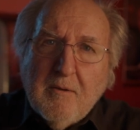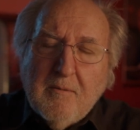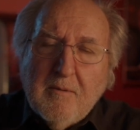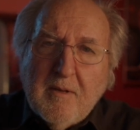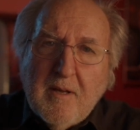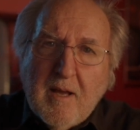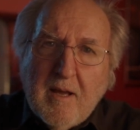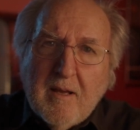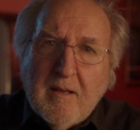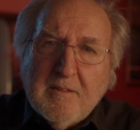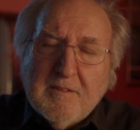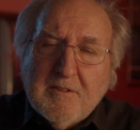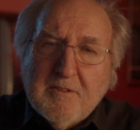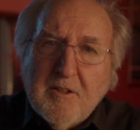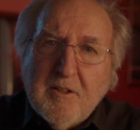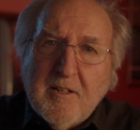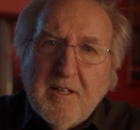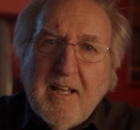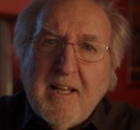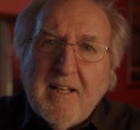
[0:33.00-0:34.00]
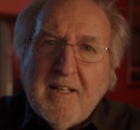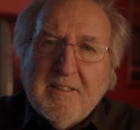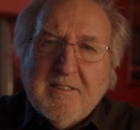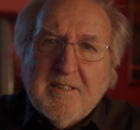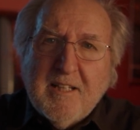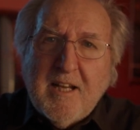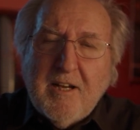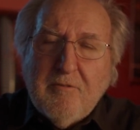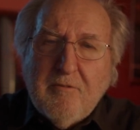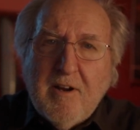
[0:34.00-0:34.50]
a certain
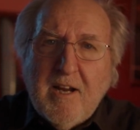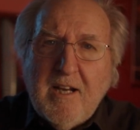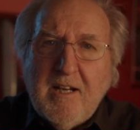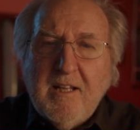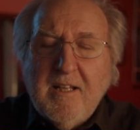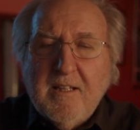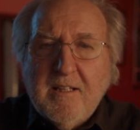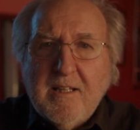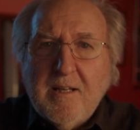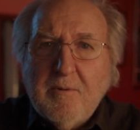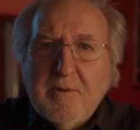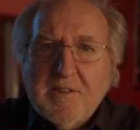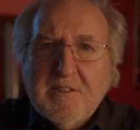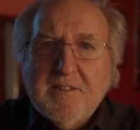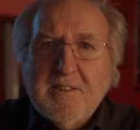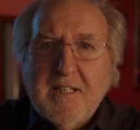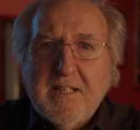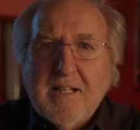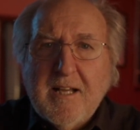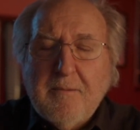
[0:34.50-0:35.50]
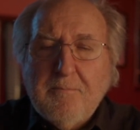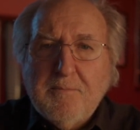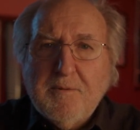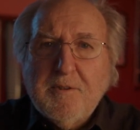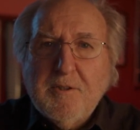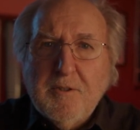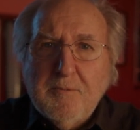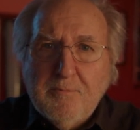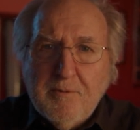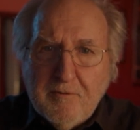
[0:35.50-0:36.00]
ASA rating, and they were set up
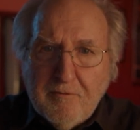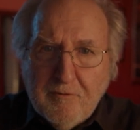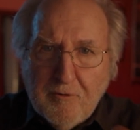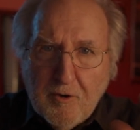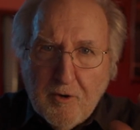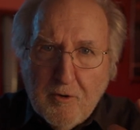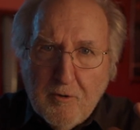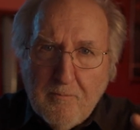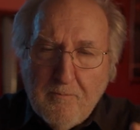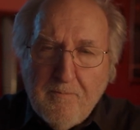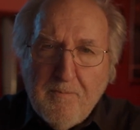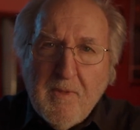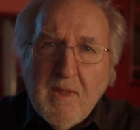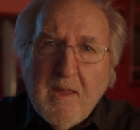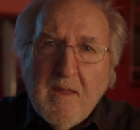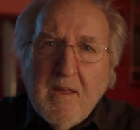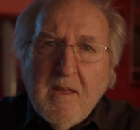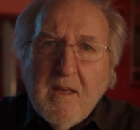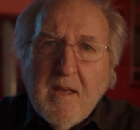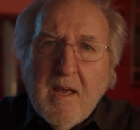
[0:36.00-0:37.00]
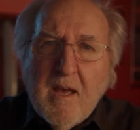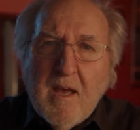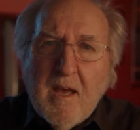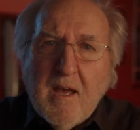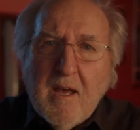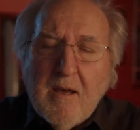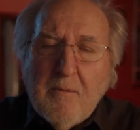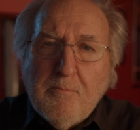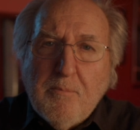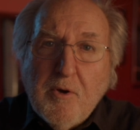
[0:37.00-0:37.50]
to perform
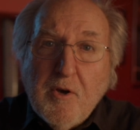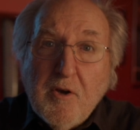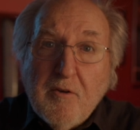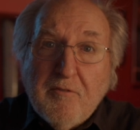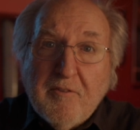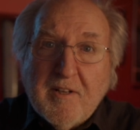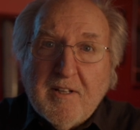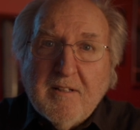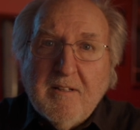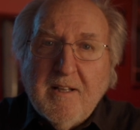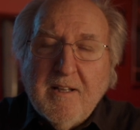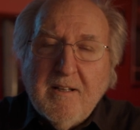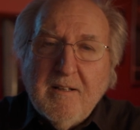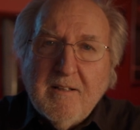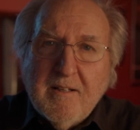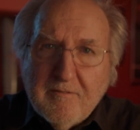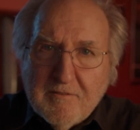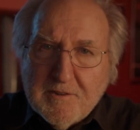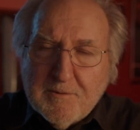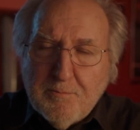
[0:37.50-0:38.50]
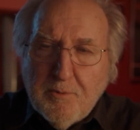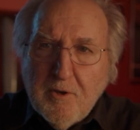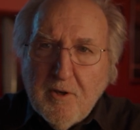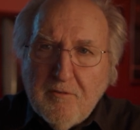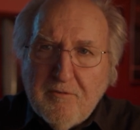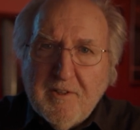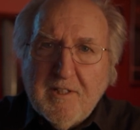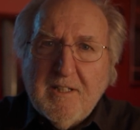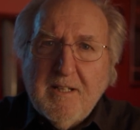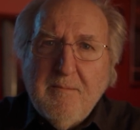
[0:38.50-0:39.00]
perfectly and give us
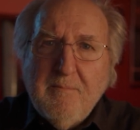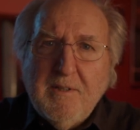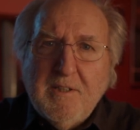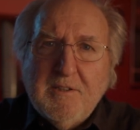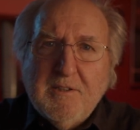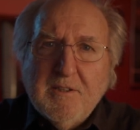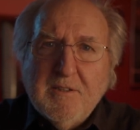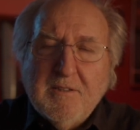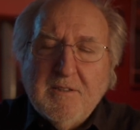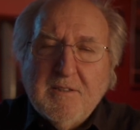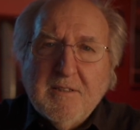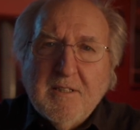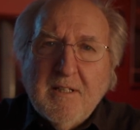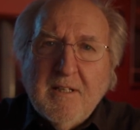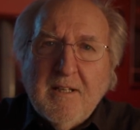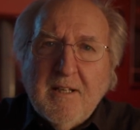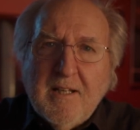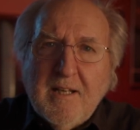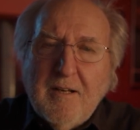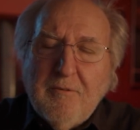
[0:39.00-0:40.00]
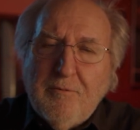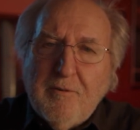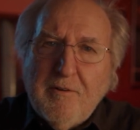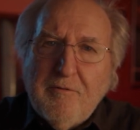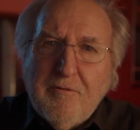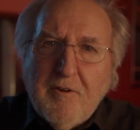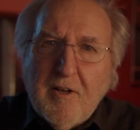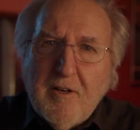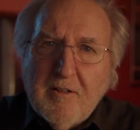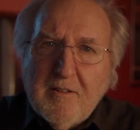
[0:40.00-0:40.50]
perfect images if we
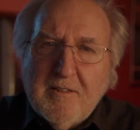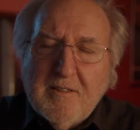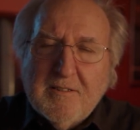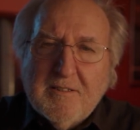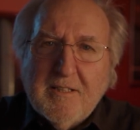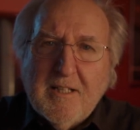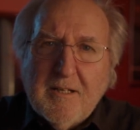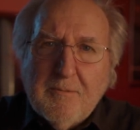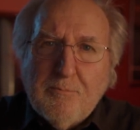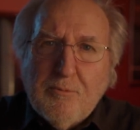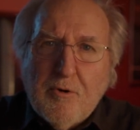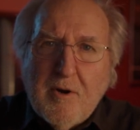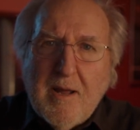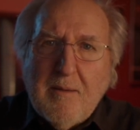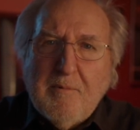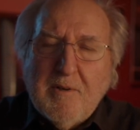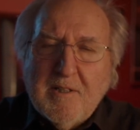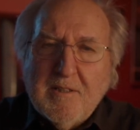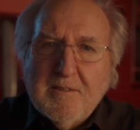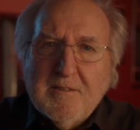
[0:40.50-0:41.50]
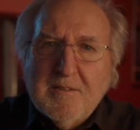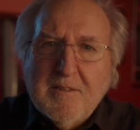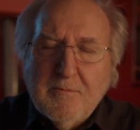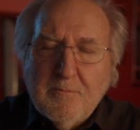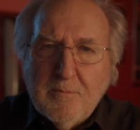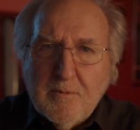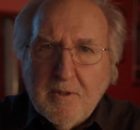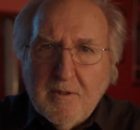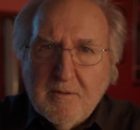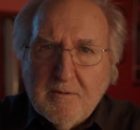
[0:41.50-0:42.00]
followed the set of parameters
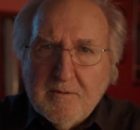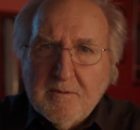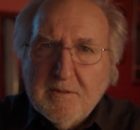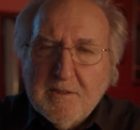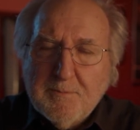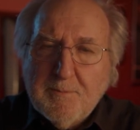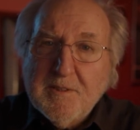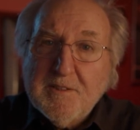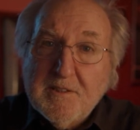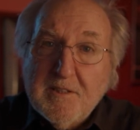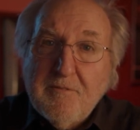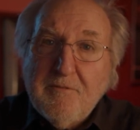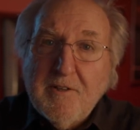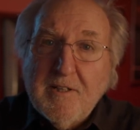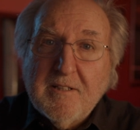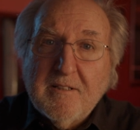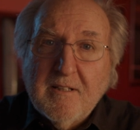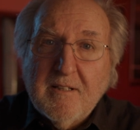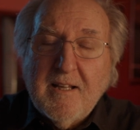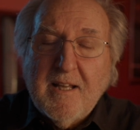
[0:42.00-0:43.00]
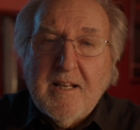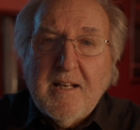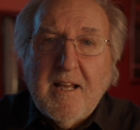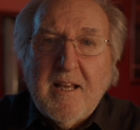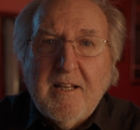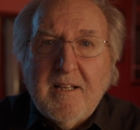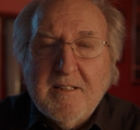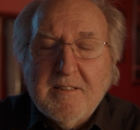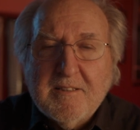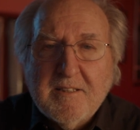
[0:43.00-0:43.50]
that were specific to that
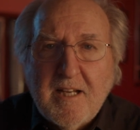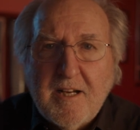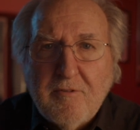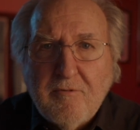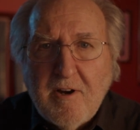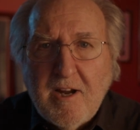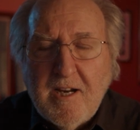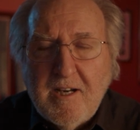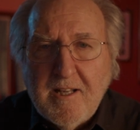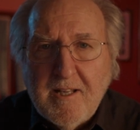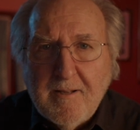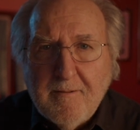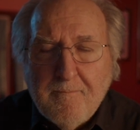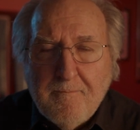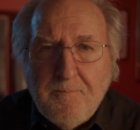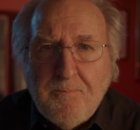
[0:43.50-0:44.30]
ASA rating.